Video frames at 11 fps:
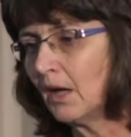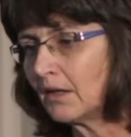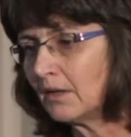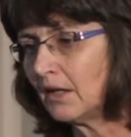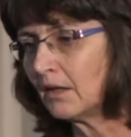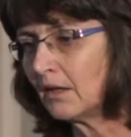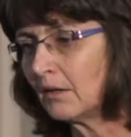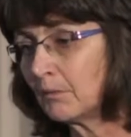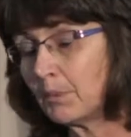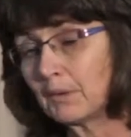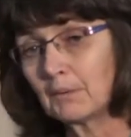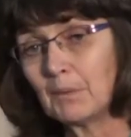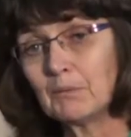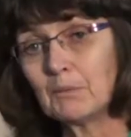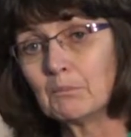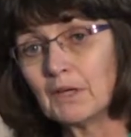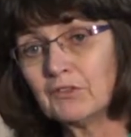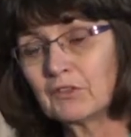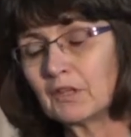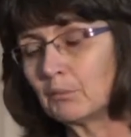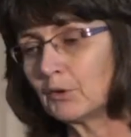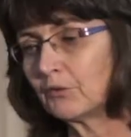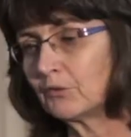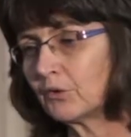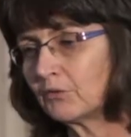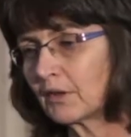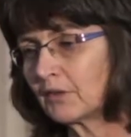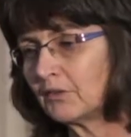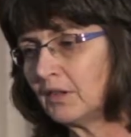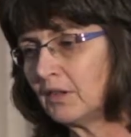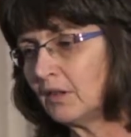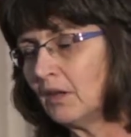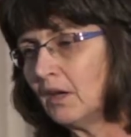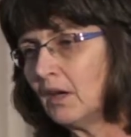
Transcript: the baby must get birth dose vaccine,